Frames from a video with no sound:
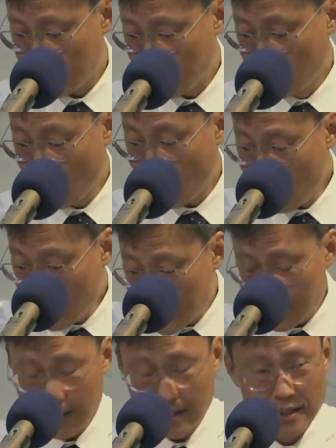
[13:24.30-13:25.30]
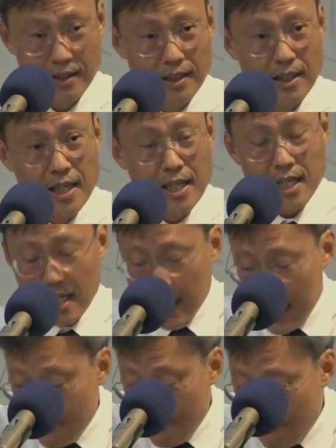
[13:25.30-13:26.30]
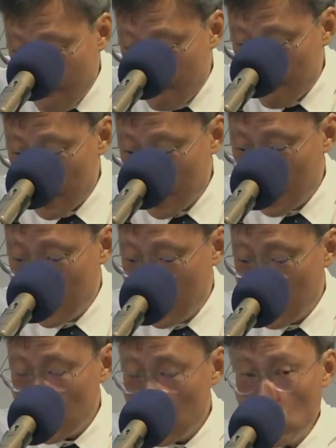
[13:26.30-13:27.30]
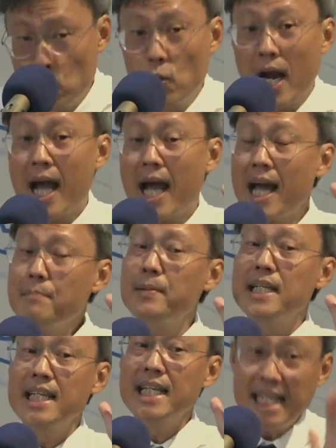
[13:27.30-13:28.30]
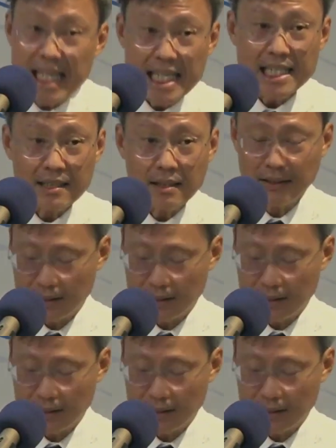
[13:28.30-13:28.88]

Lord, if you had been here,